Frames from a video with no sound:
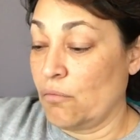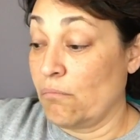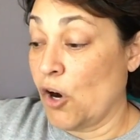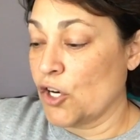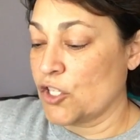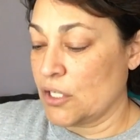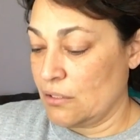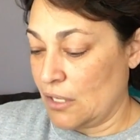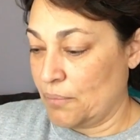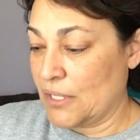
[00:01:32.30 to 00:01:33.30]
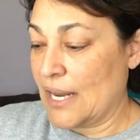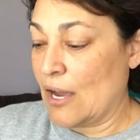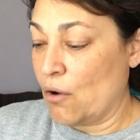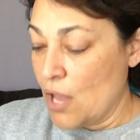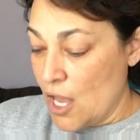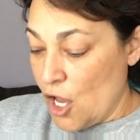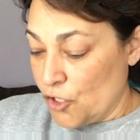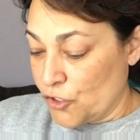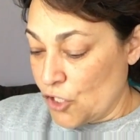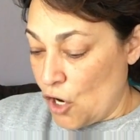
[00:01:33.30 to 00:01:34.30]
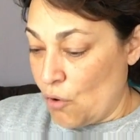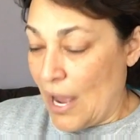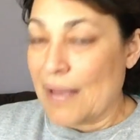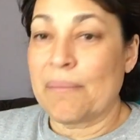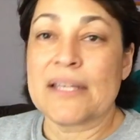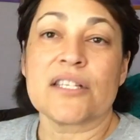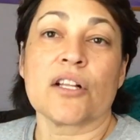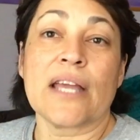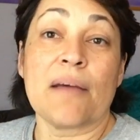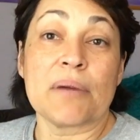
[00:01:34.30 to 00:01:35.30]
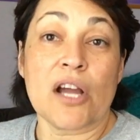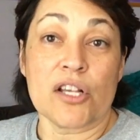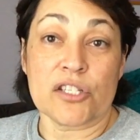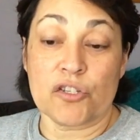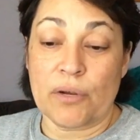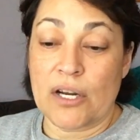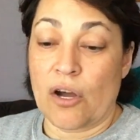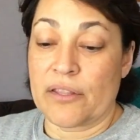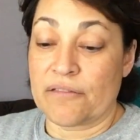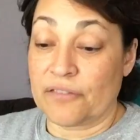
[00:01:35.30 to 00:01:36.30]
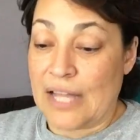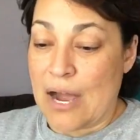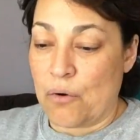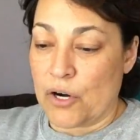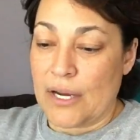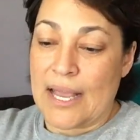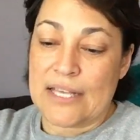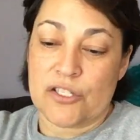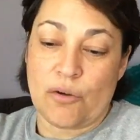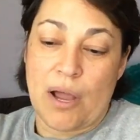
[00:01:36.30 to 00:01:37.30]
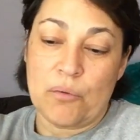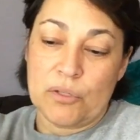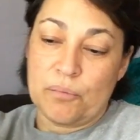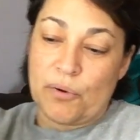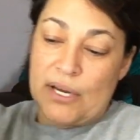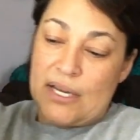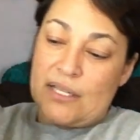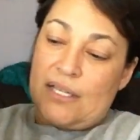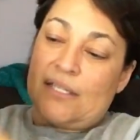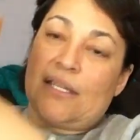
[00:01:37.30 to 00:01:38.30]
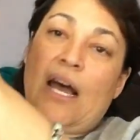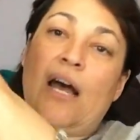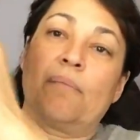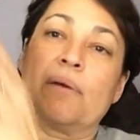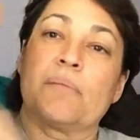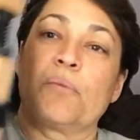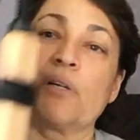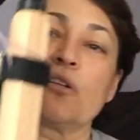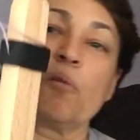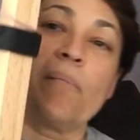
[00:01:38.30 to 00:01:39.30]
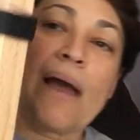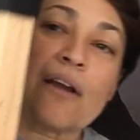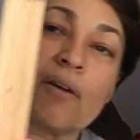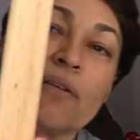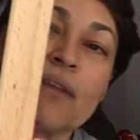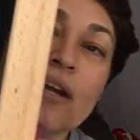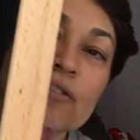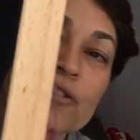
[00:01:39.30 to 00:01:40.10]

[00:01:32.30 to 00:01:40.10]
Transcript: March and up to now. So I basically have been concentrating on the flower. So I will bring this up, put a little background there